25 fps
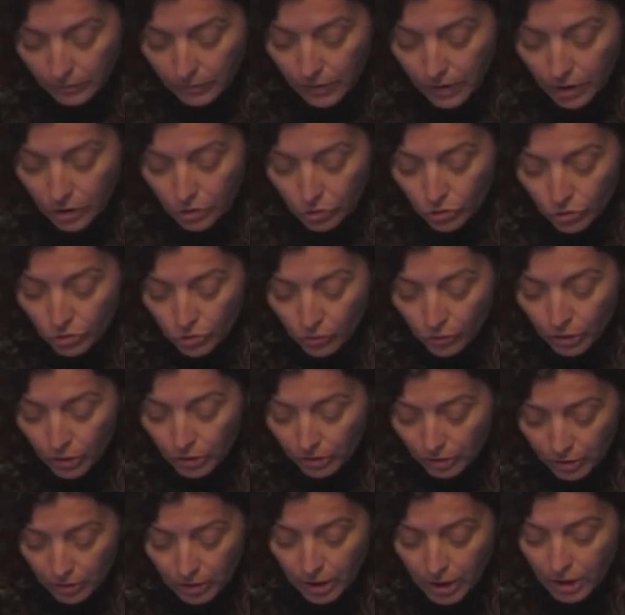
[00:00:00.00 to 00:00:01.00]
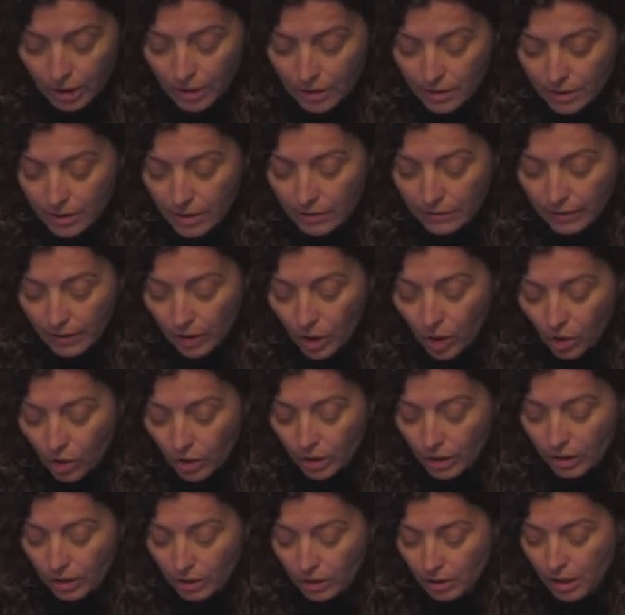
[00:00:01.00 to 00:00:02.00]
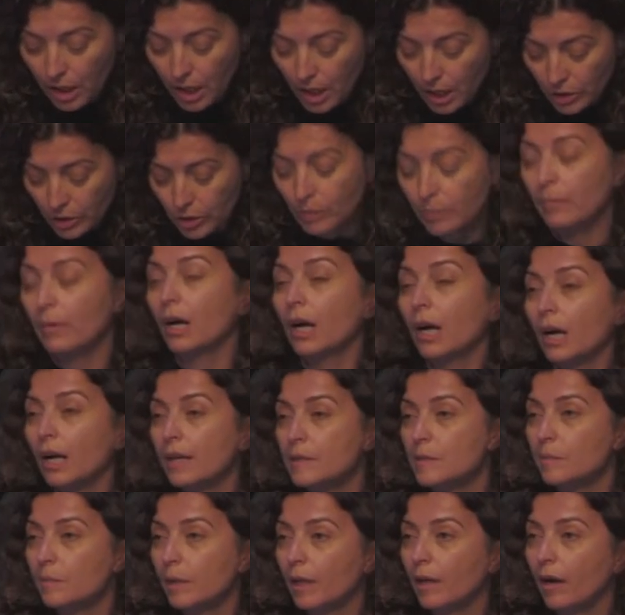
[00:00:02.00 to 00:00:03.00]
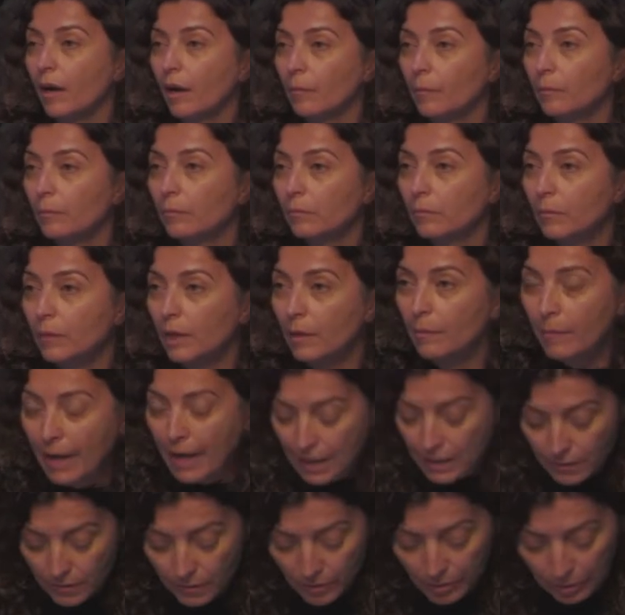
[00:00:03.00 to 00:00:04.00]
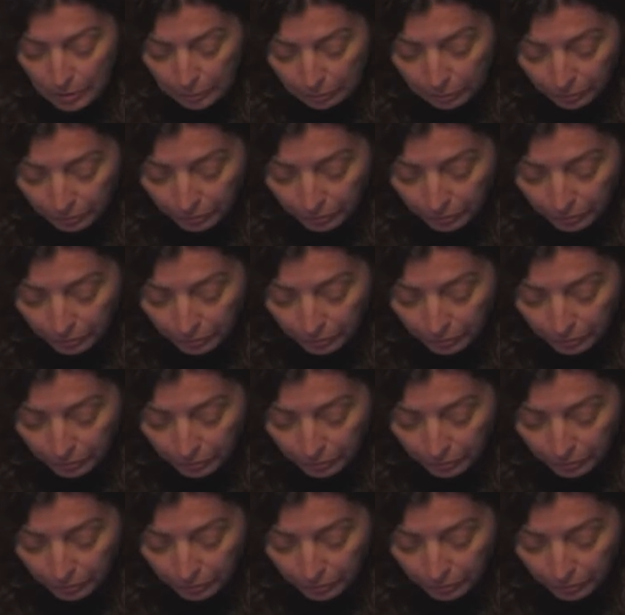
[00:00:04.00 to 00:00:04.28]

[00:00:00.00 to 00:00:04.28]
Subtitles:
In short, serving art, Aschenbach has become a master.